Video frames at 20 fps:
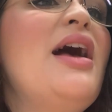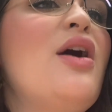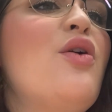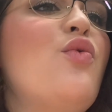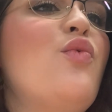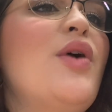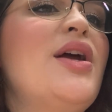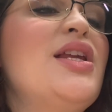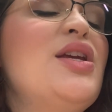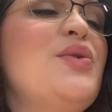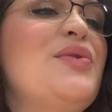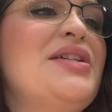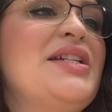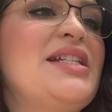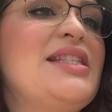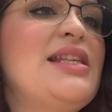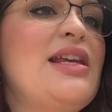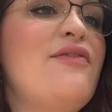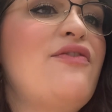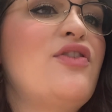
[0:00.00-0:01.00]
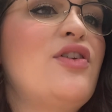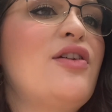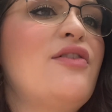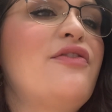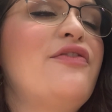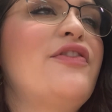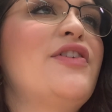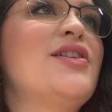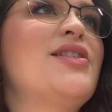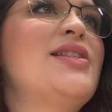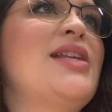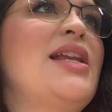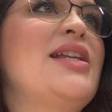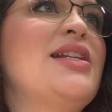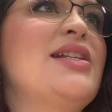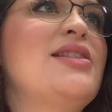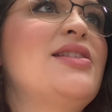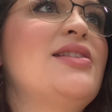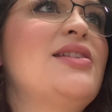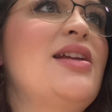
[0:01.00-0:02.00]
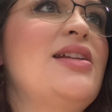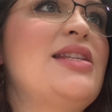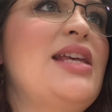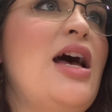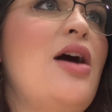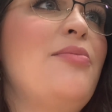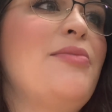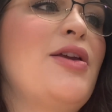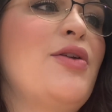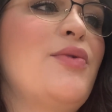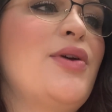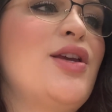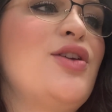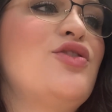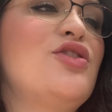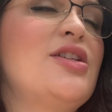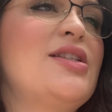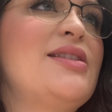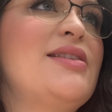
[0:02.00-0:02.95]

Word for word: what do you wanna say for your first sentence to tell me what you just